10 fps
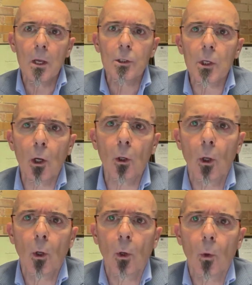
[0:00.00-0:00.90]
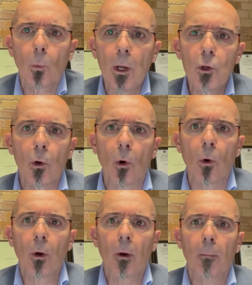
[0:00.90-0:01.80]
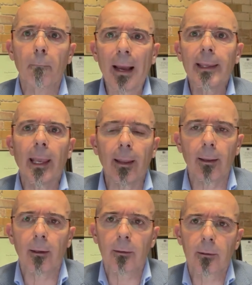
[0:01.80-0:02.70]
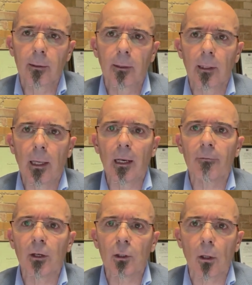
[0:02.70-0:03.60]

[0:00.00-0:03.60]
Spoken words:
So when you're making $11,